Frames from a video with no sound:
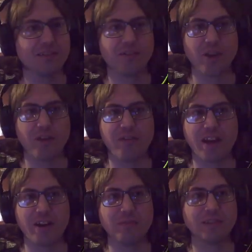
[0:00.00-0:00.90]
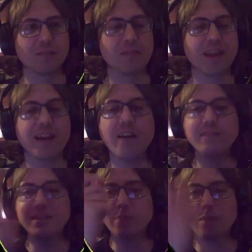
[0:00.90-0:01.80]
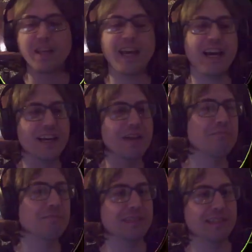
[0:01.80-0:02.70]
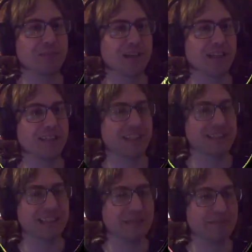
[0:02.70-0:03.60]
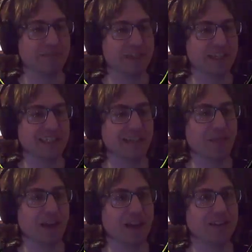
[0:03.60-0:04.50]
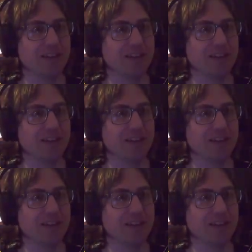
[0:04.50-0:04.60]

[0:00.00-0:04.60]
Although that opens up thing. Oh, it's probably a spring to bring us up then.